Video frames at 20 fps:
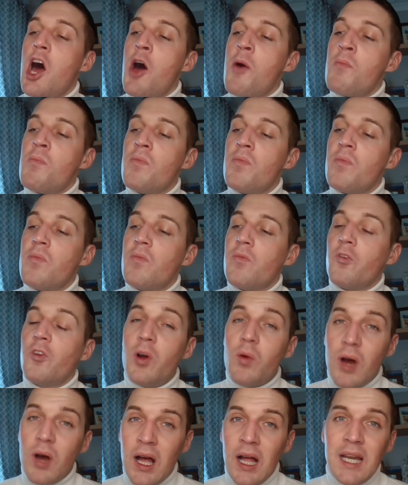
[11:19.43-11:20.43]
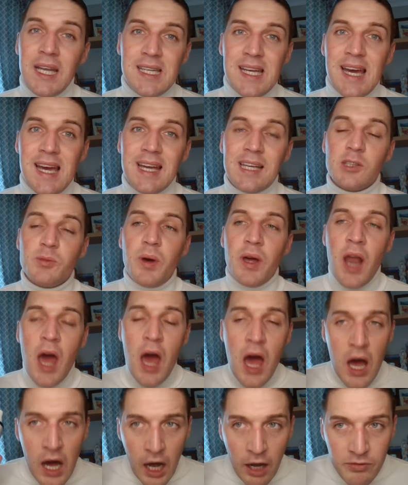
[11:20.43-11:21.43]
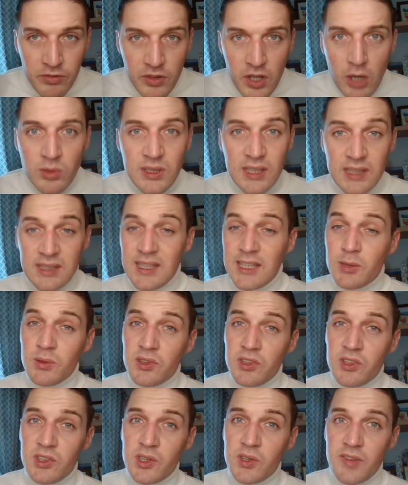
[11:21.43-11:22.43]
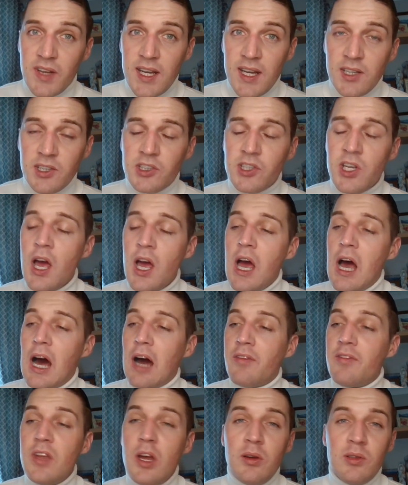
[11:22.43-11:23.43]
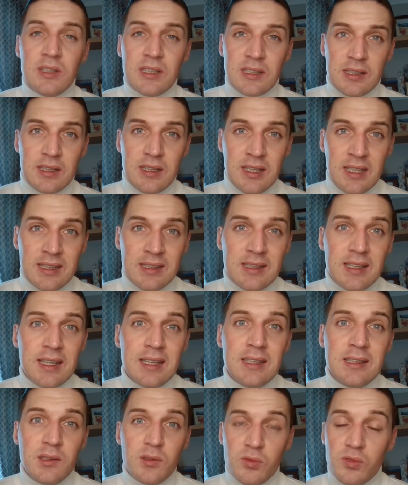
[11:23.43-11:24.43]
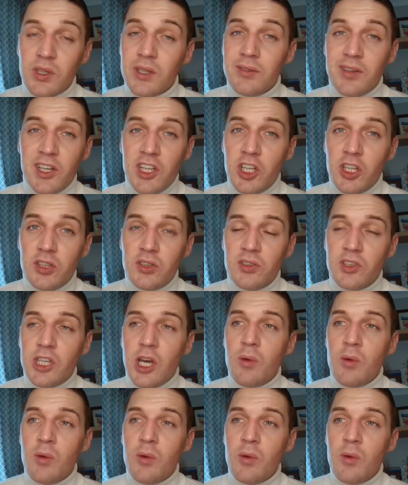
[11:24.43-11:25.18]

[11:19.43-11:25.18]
Um, real early days, but I've noticed, this one's just finished, I've noticed that this is really, really good.